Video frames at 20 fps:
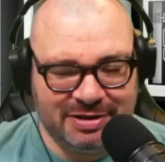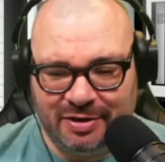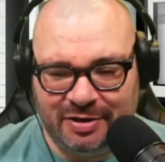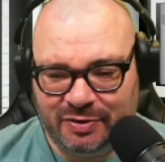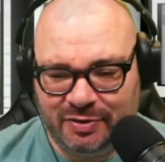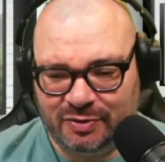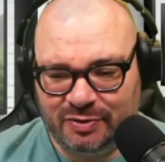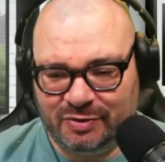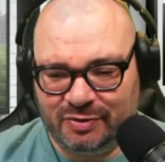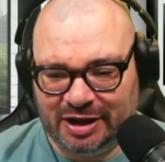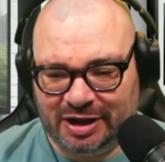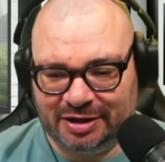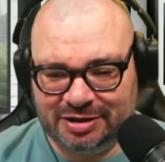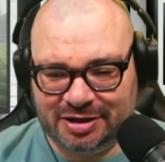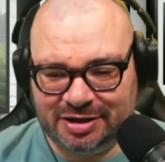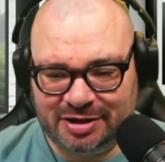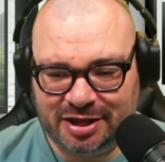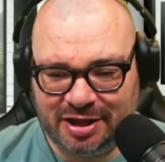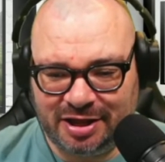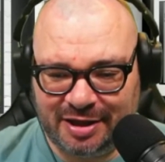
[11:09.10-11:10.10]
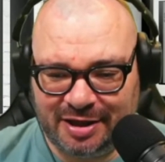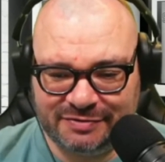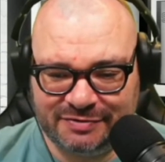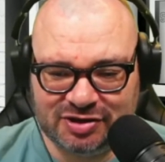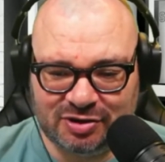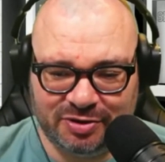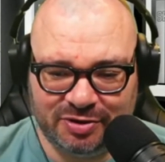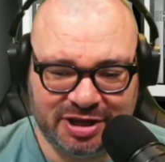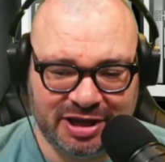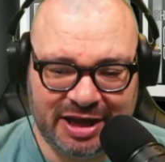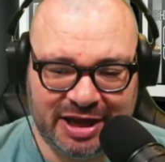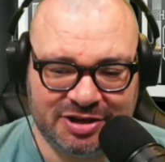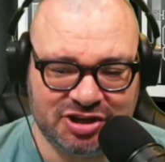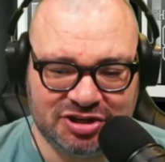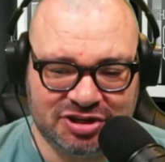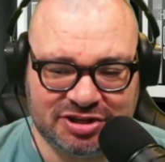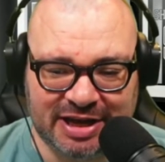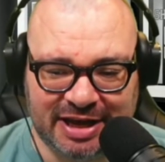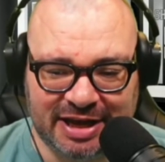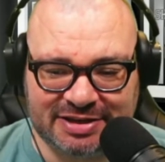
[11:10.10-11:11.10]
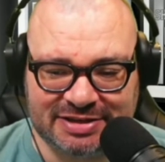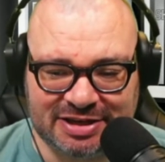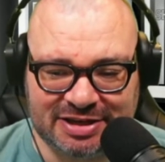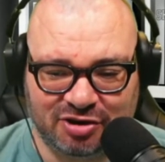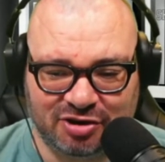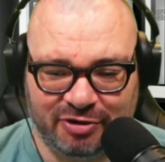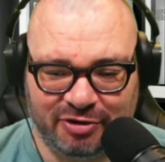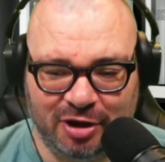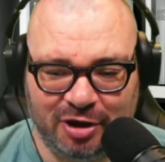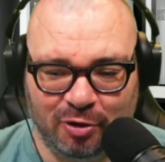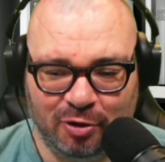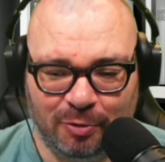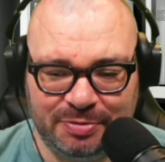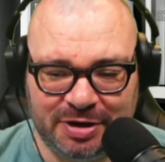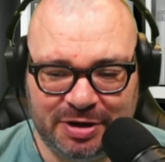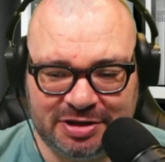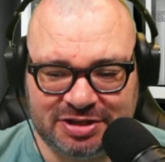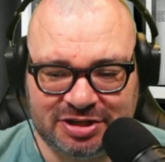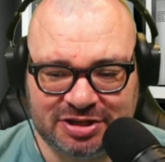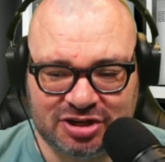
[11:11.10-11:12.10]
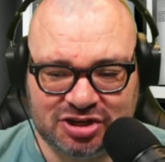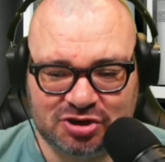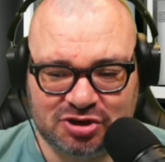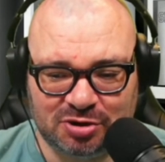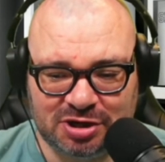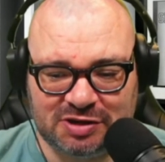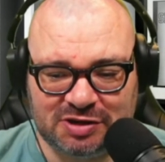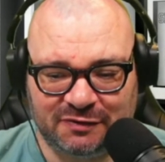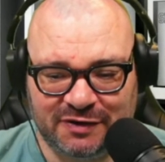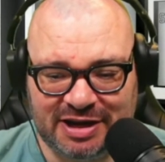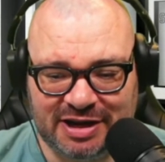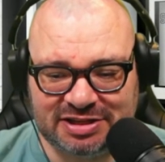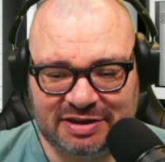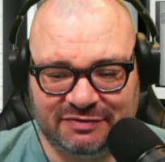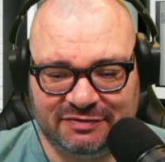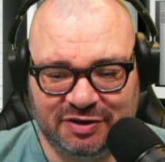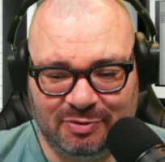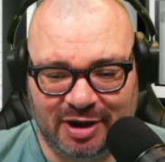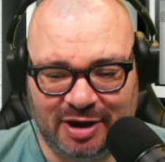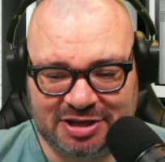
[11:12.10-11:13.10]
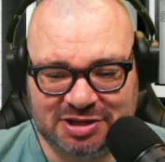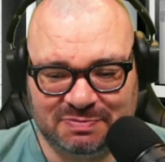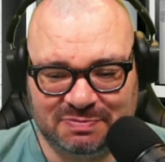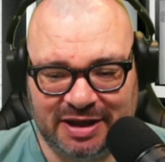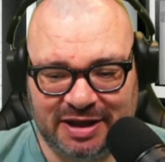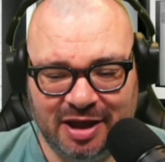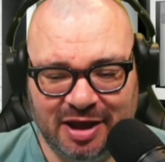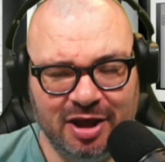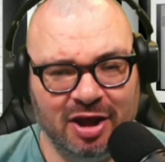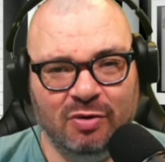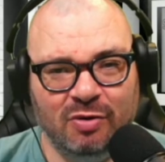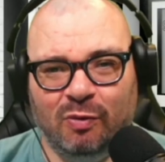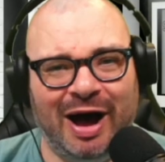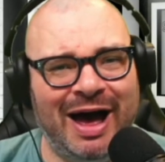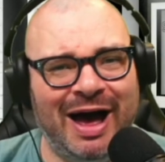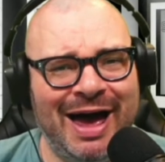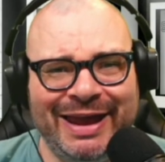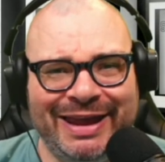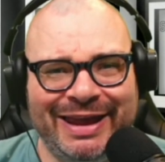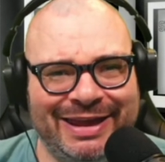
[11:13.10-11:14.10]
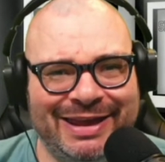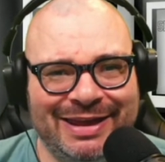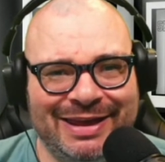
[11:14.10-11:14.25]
Well, I'm sorry. Agent Tex says Craig Hope needs to shut his face. If you ask me, why?